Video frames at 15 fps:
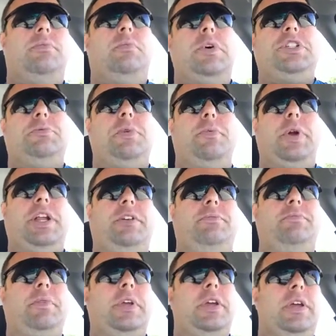what you've been reading.
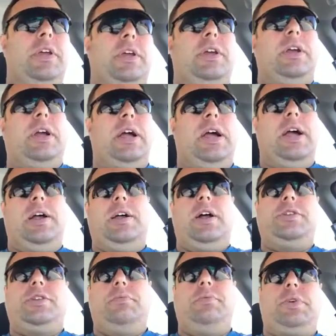
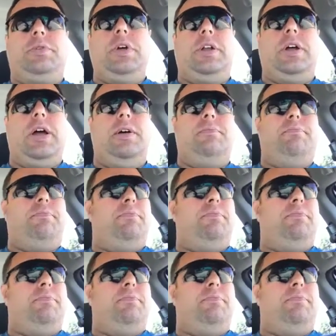Also, good. I